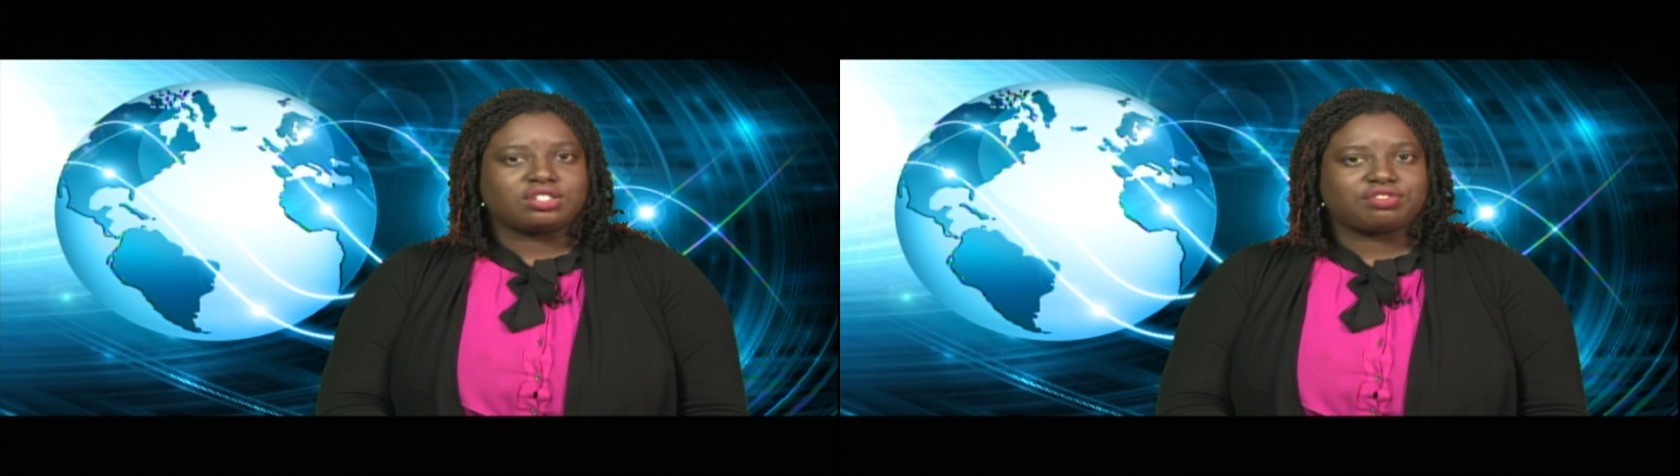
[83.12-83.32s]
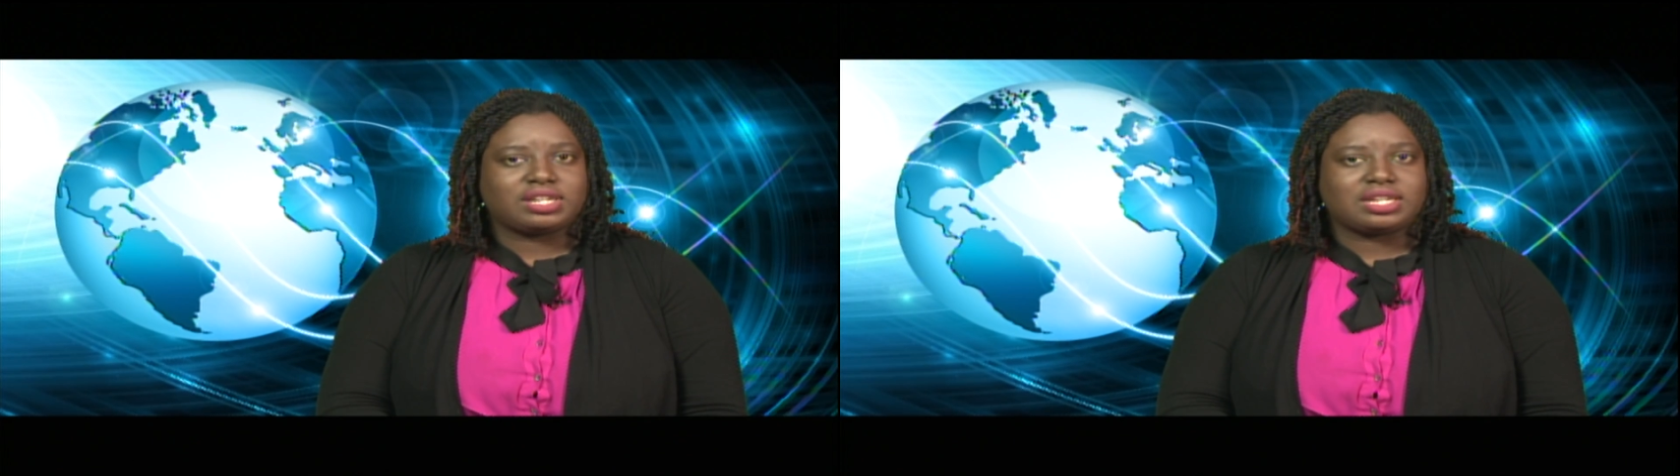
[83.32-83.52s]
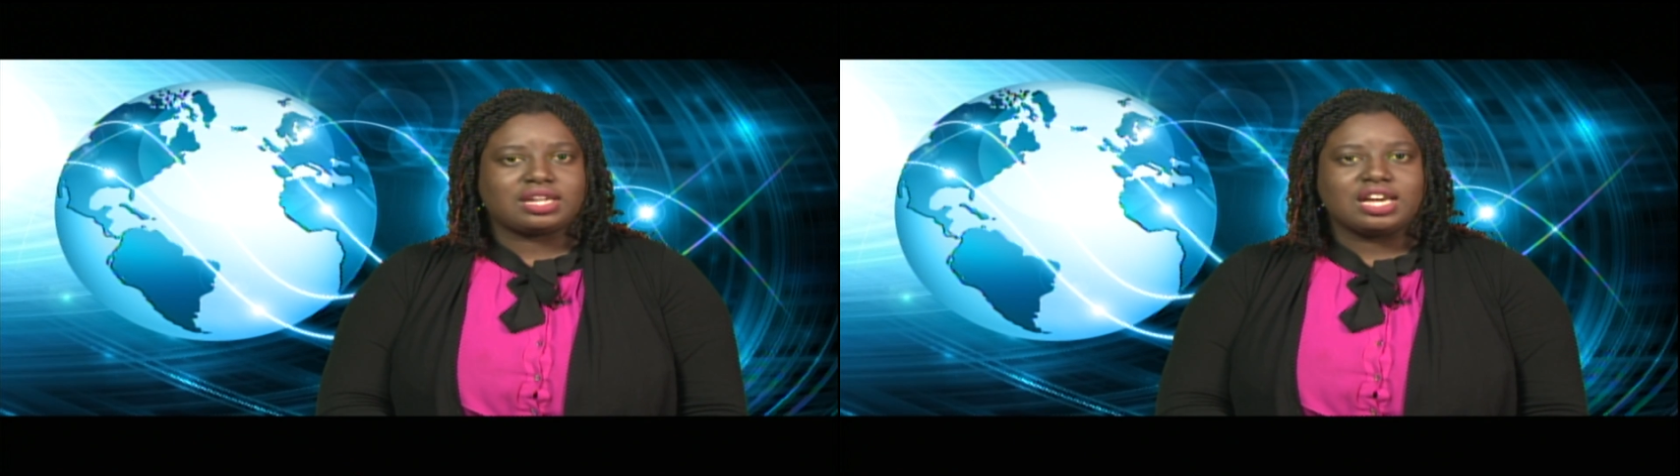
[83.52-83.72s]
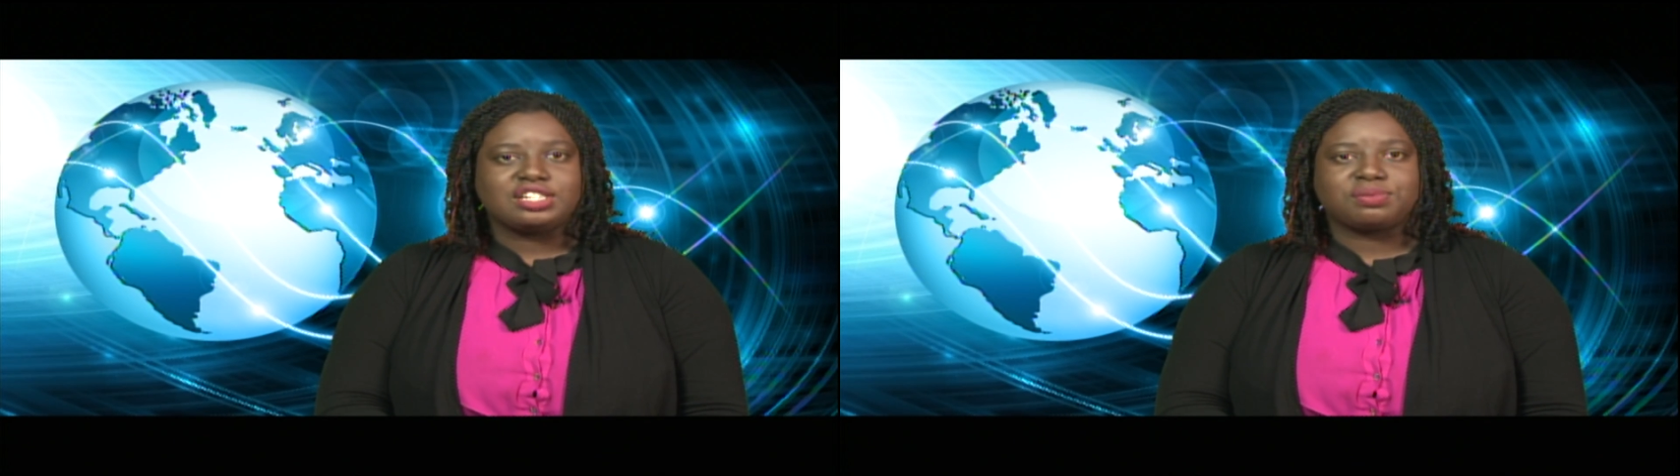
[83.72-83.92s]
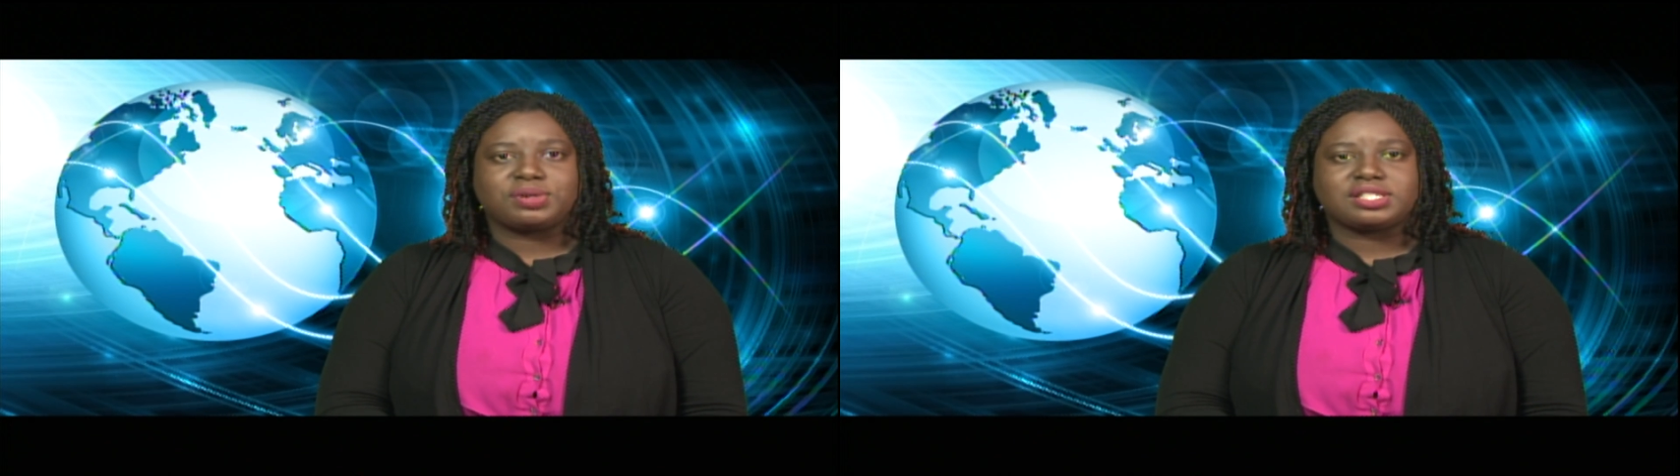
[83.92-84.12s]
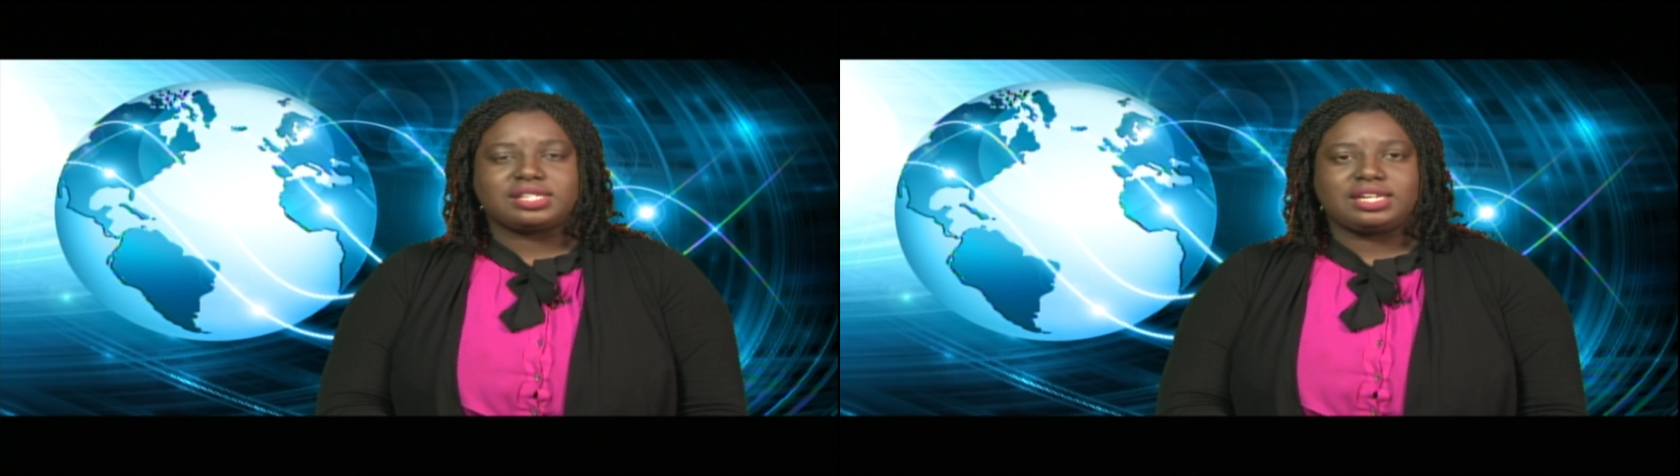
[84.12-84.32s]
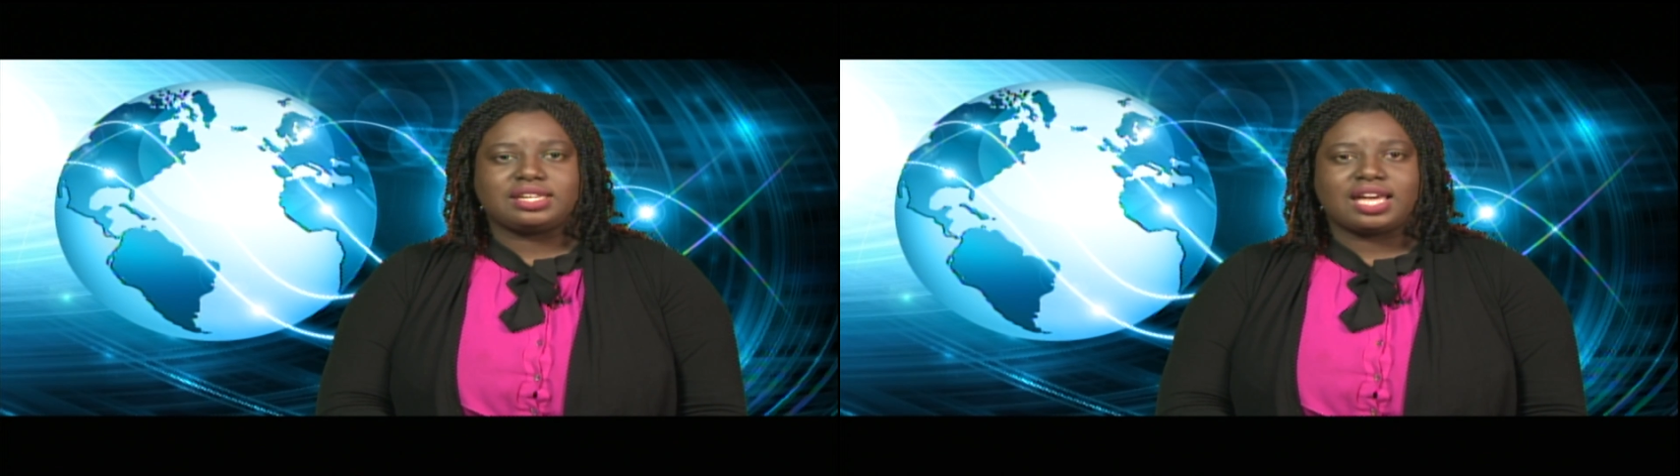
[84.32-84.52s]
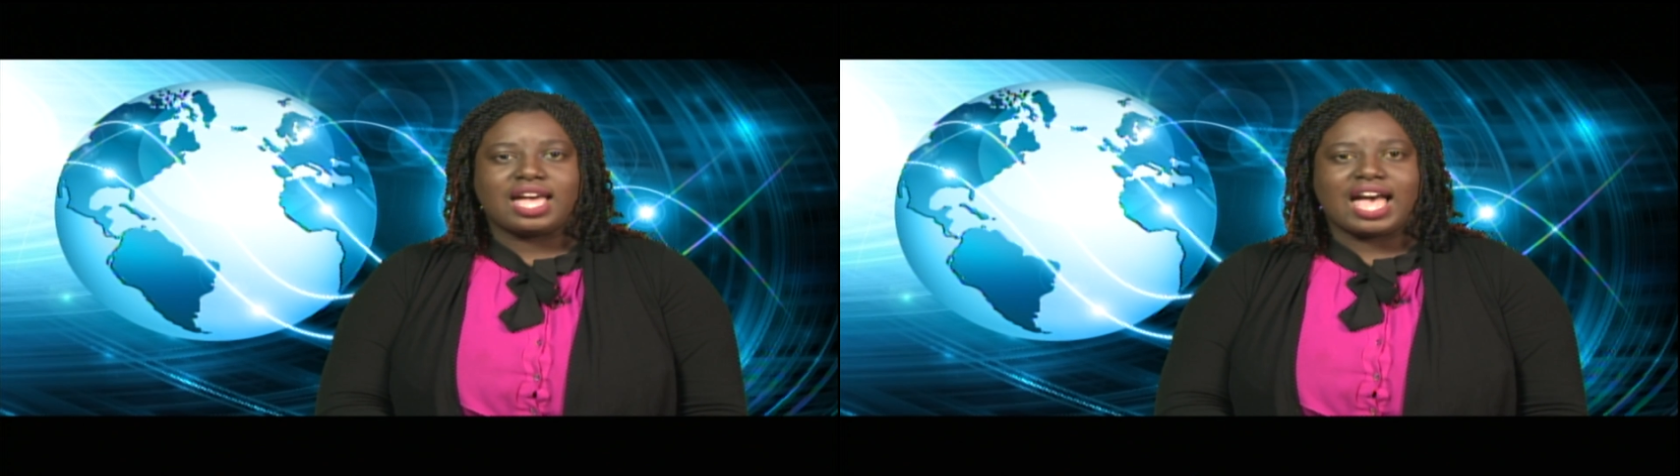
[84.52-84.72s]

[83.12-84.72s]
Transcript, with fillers: ready to proceed